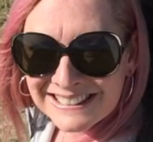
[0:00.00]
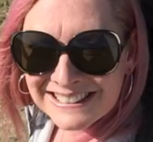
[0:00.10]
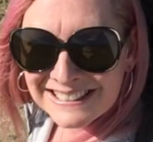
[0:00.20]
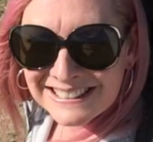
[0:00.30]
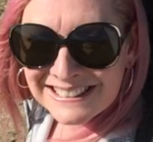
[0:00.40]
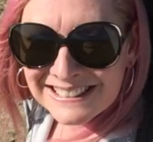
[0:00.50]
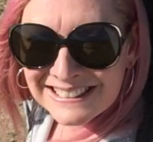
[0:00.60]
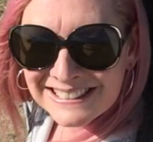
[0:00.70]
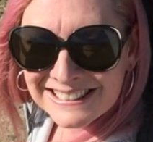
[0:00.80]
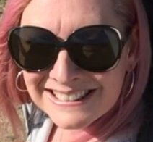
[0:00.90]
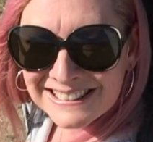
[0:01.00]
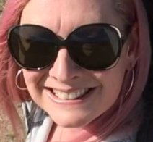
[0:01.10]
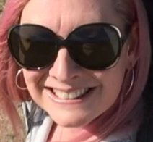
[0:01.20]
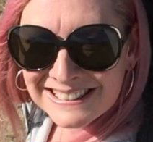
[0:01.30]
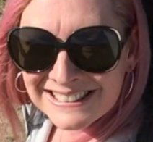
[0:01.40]

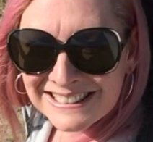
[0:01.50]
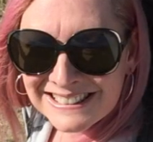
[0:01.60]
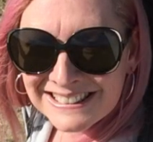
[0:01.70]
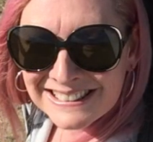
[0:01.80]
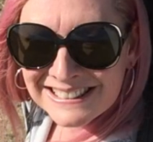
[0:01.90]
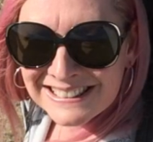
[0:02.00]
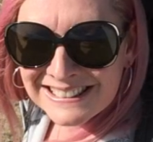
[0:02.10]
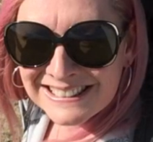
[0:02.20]
Nobody speaks.